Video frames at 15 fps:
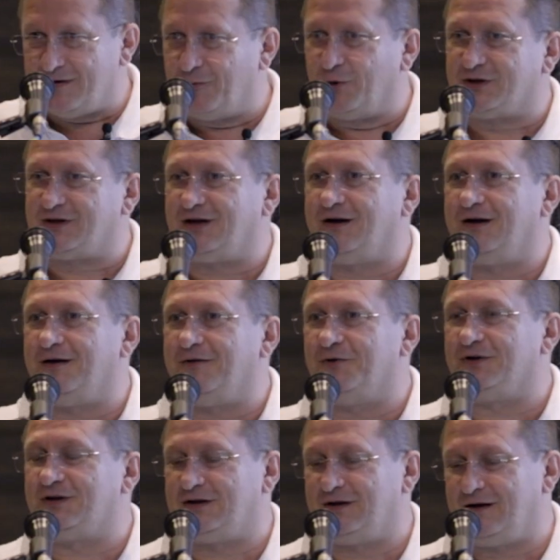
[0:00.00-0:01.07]
what
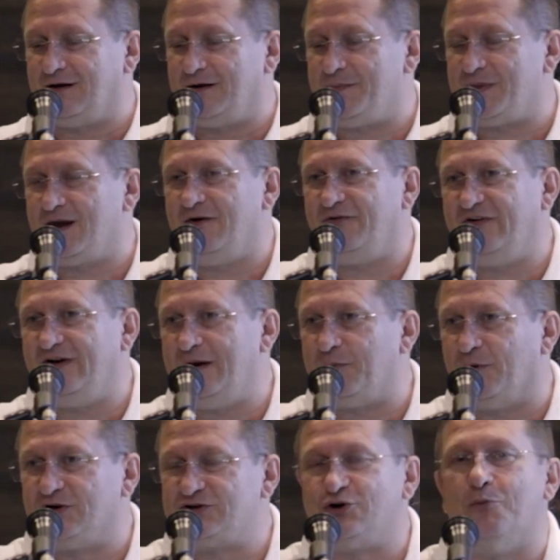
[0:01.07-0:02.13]
Philip
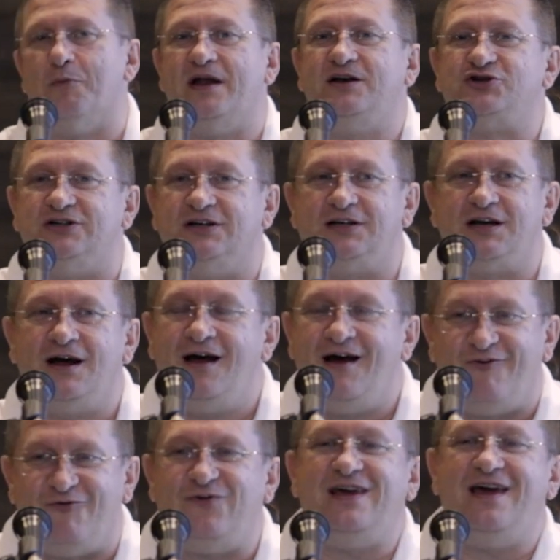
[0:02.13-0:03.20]
also mentioned.
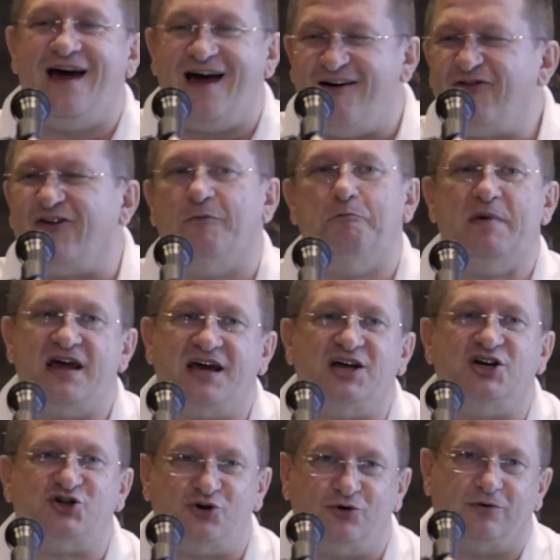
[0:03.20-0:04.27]
We have a big
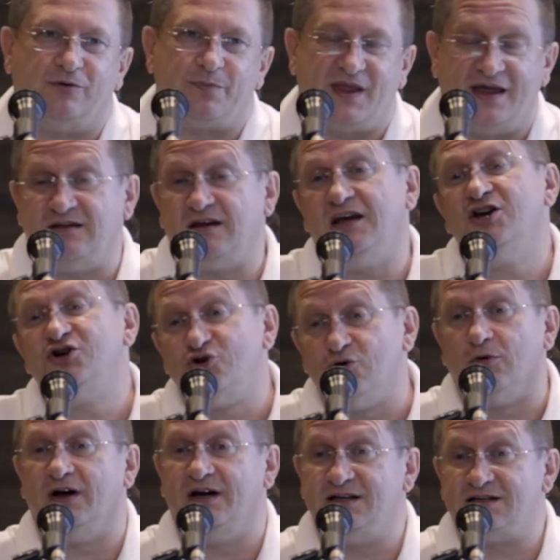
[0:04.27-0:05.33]
issue, and the
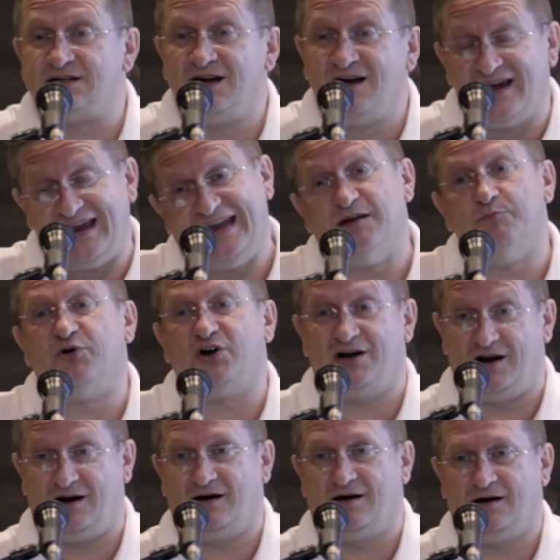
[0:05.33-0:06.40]
issue is
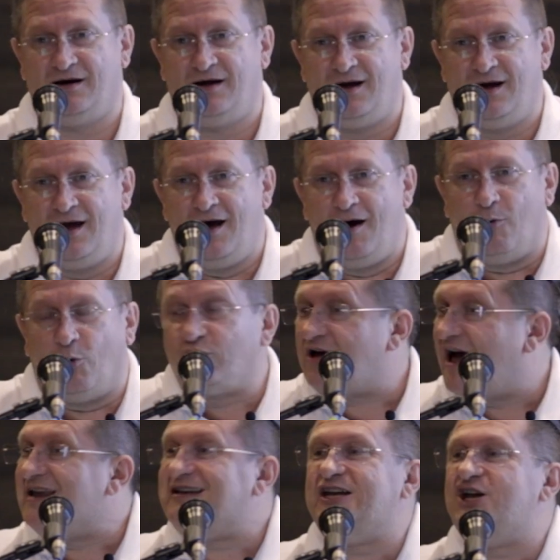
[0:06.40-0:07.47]
inbreeding. What
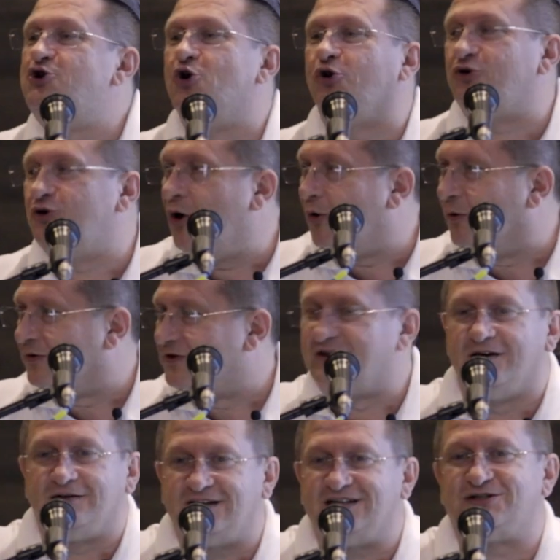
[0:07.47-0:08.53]
I did not know
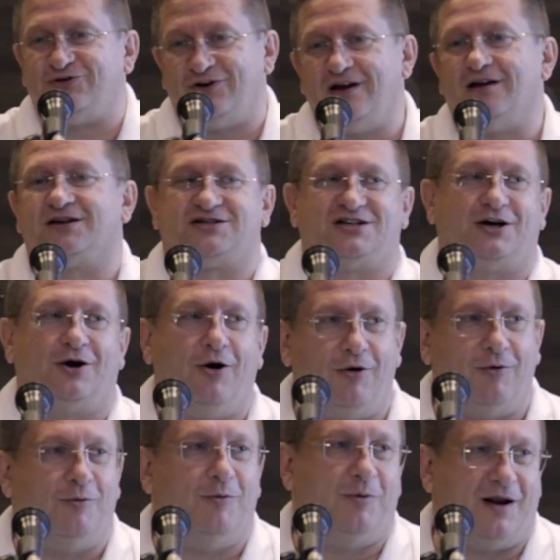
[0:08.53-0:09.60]
33 years
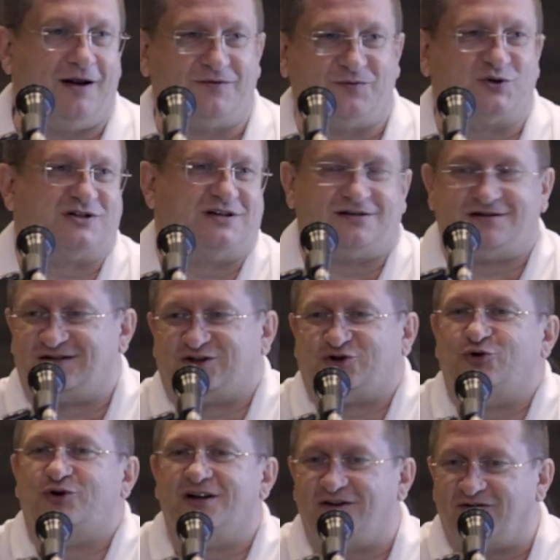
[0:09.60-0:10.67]
ago, while I was a
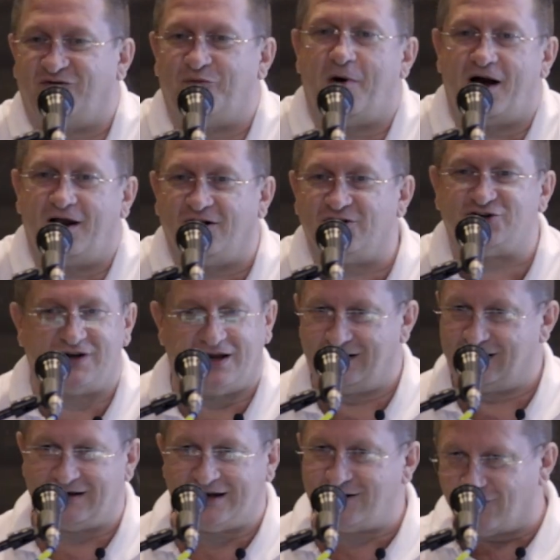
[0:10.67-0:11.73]
student of biology
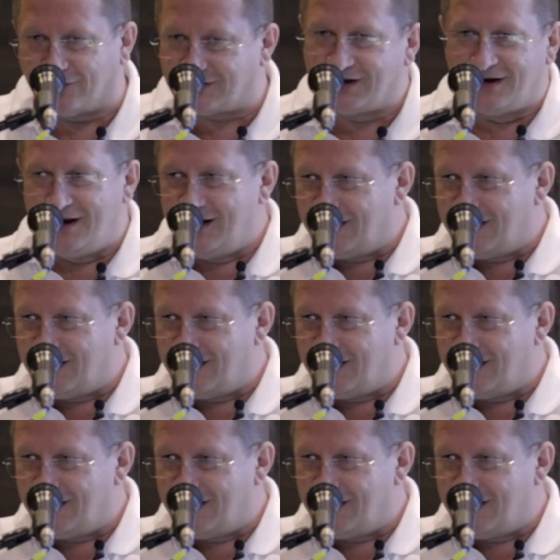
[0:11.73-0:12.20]
and I did not